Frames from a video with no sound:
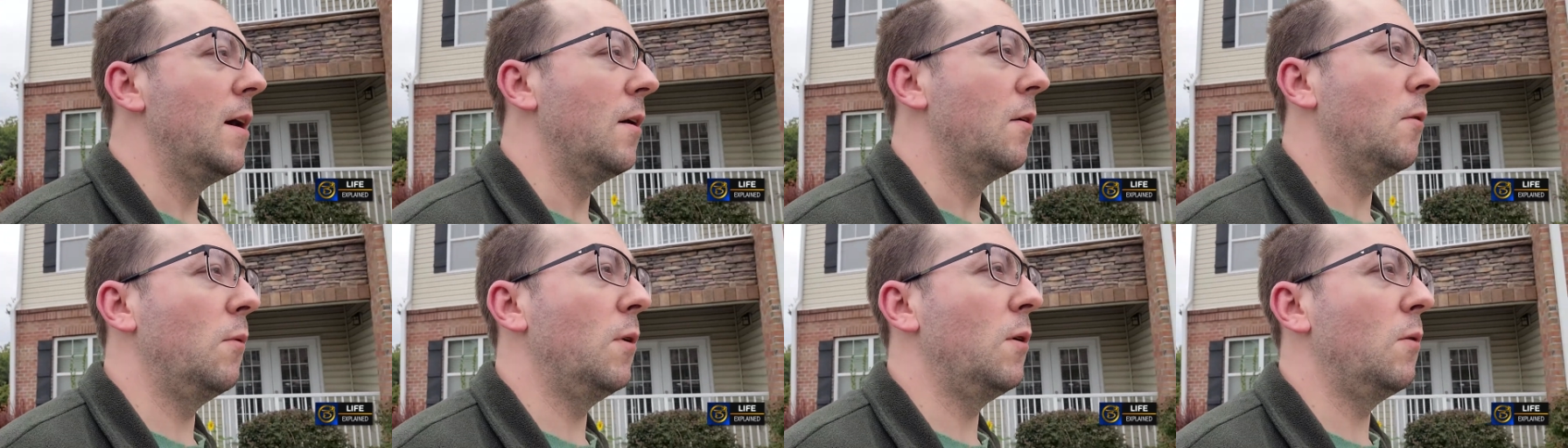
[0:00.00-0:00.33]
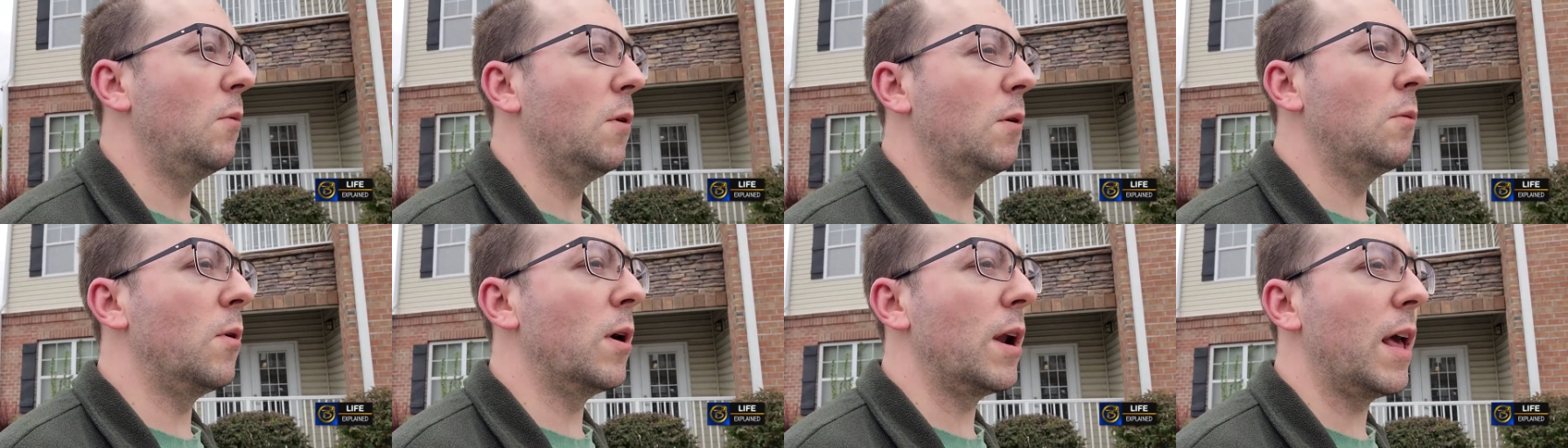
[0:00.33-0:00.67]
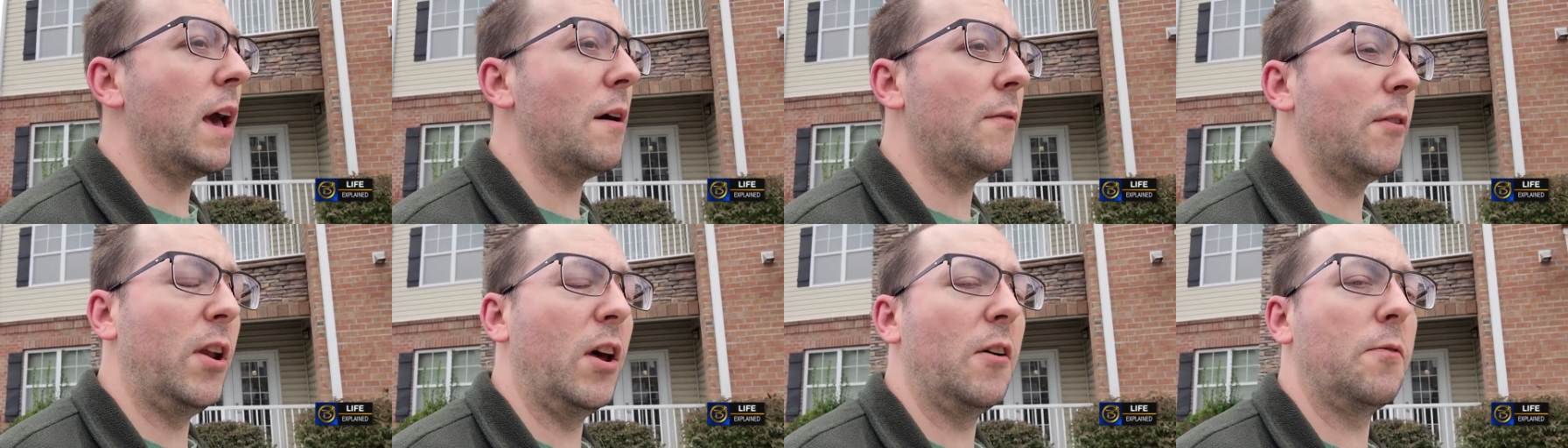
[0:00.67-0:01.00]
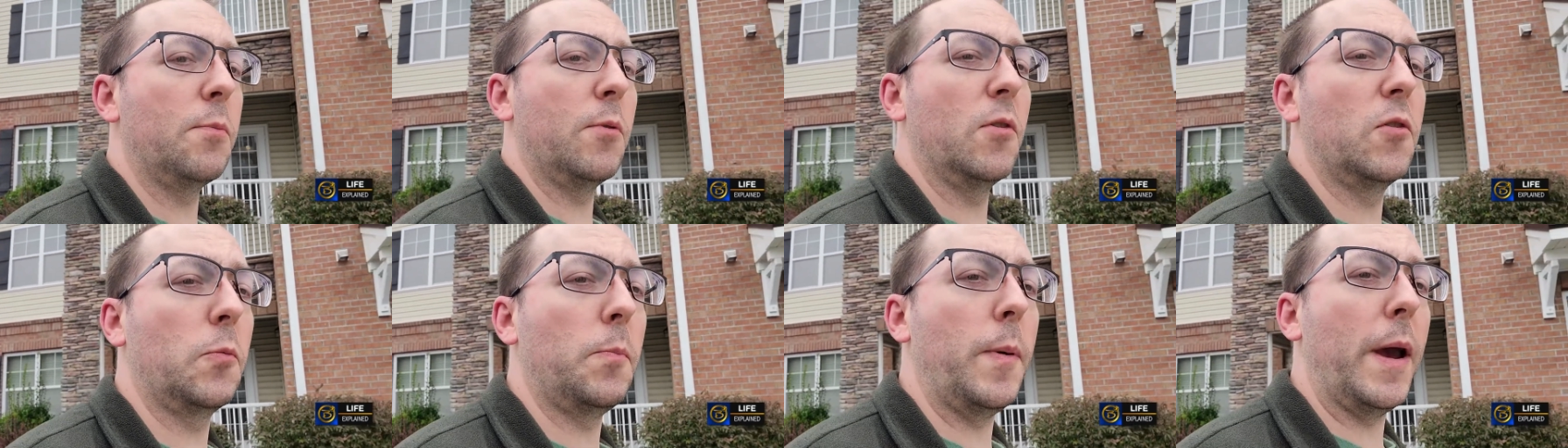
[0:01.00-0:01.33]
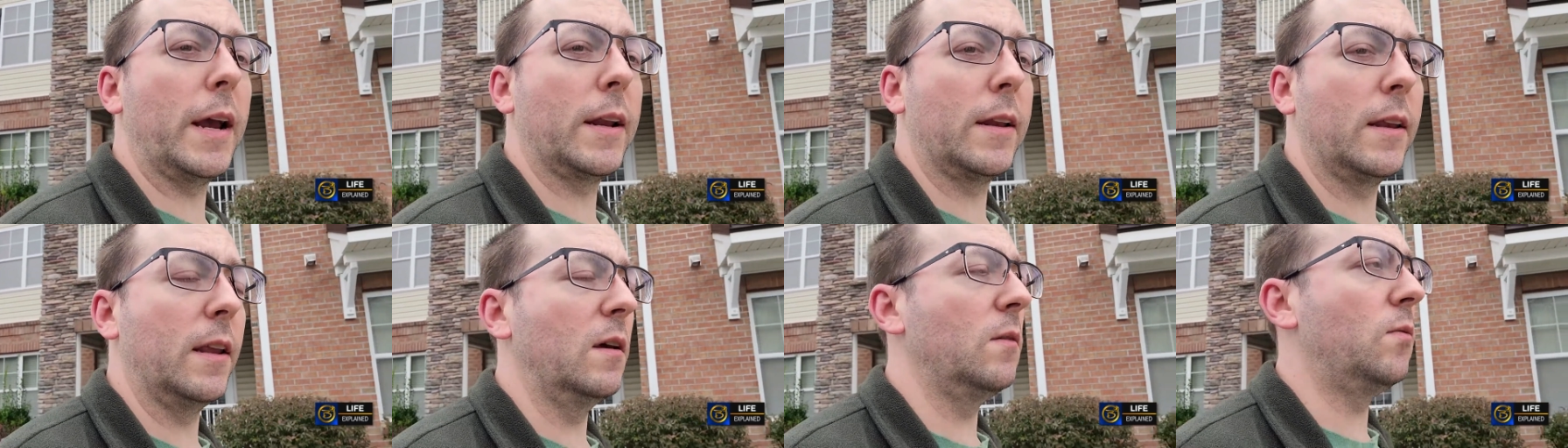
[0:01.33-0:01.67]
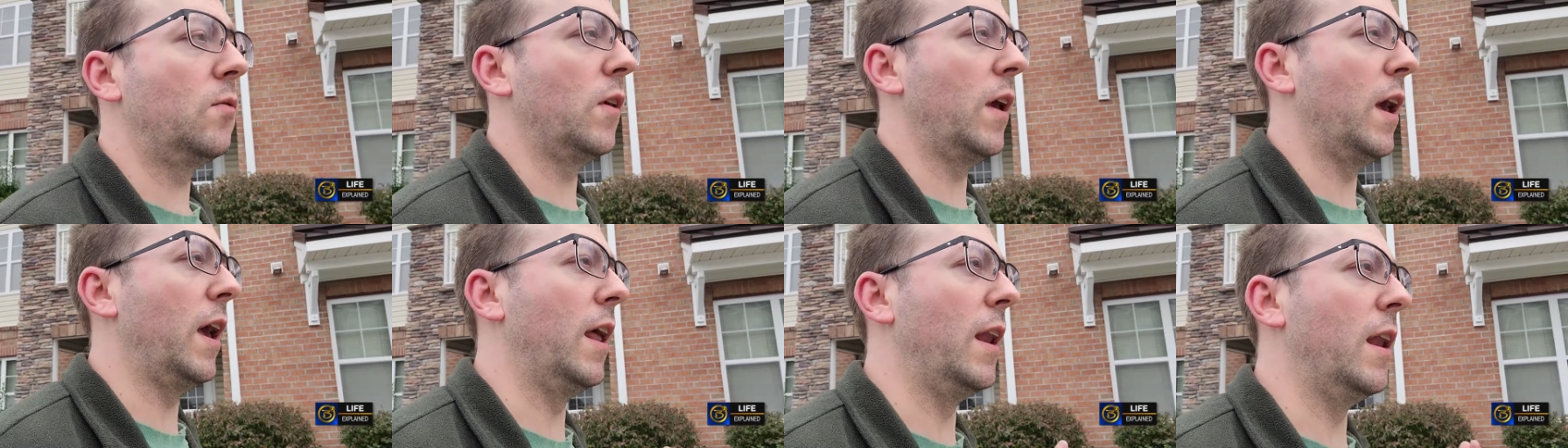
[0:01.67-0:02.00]
we, we want to have enough
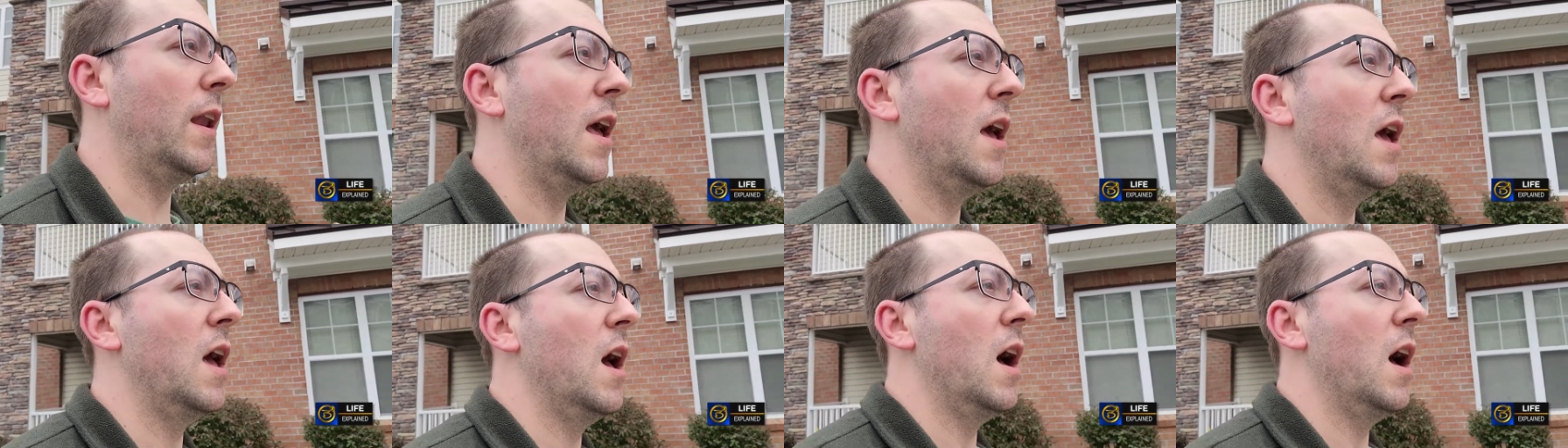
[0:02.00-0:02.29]
perspectives and